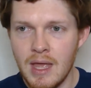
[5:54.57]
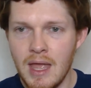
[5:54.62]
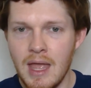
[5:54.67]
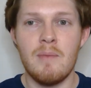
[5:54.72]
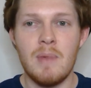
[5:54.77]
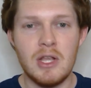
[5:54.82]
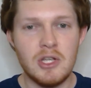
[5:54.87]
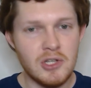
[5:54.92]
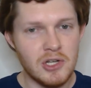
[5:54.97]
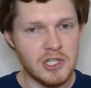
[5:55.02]

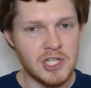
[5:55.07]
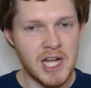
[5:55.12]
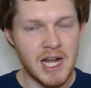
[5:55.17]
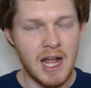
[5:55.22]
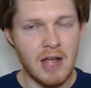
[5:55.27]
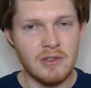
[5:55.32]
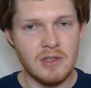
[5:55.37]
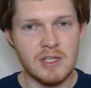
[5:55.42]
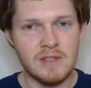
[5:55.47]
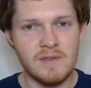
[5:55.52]
Make sure to check
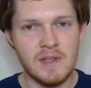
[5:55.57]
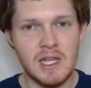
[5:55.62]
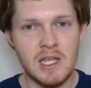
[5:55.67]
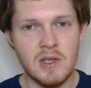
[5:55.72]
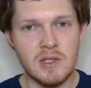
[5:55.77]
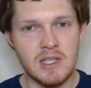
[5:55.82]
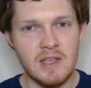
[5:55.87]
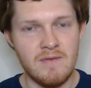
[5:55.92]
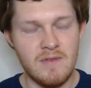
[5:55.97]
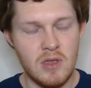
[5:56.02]
out those
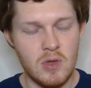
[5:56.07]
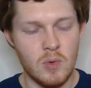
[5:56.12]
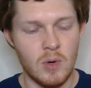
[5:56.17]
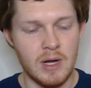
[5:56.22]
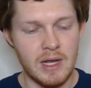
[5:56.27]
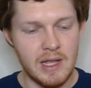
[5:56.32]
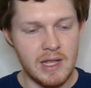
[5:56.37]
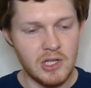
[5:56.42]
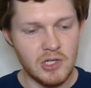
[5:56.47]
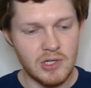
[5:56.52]
videos if you
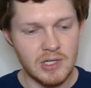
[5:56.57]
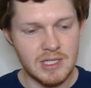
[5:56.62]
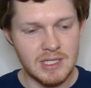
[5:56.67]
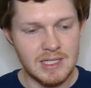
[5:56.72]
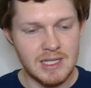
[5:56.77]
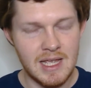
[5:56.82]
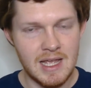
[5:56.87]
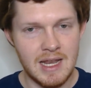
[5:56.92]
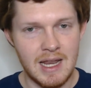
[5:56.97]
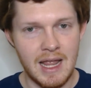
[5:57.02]
are
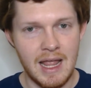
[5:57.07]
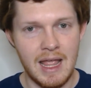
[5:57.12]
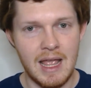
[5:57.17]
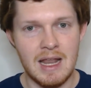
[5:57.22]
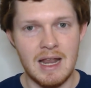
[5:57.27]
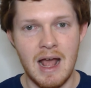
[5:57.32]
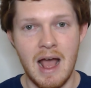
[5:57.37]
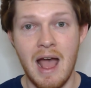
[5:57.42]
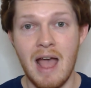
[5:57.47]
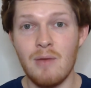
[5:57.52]
interested,
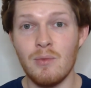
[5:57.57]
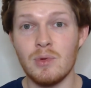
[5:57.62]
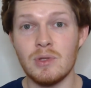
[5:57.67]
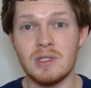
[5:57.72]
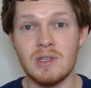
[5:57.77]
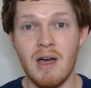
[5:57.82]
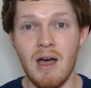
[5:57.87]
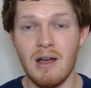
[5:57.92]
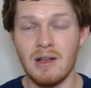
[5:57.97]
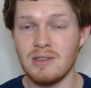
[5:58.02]
and I will
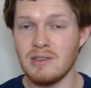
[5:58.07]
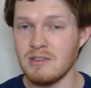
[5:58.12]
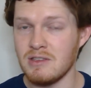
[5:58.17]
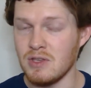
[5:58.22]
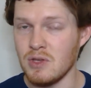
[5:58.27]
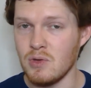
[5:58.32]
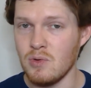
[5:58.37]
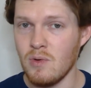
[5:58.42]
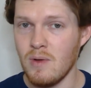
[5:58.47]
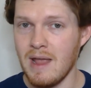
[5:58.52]
talk to
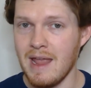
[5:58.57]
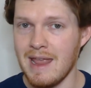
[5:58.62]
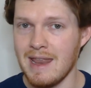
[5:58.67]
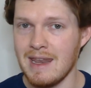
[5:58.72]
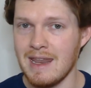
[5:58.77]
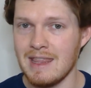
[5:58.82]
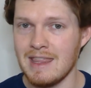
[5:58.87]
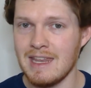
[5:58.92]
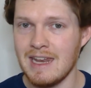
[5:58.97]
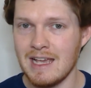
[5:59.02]
you
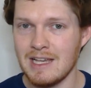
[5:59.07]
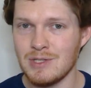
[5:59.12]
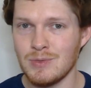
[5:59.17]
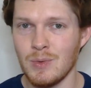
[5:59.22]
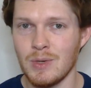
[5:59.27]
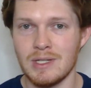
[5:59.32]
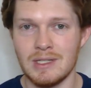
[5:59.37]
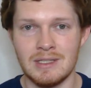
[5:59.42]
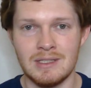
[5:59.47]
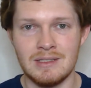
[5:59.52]
in the next
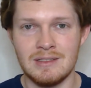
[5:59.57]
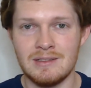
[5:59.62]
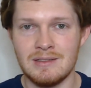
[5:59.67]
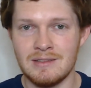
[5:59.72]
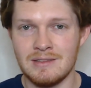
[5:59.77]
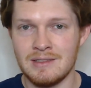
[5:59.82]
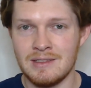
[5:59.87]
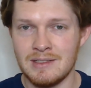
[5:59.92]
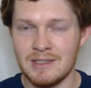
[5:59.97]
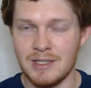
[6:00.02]
one.
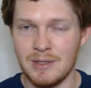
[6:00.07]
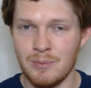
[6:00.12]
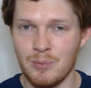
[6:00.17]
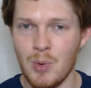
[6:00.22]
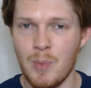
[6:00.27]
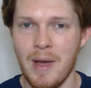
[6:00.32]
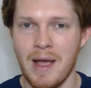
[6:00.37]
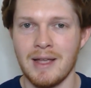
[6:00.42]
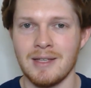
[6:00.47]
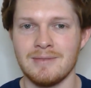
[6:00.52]

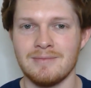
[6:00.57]
Bye-bye.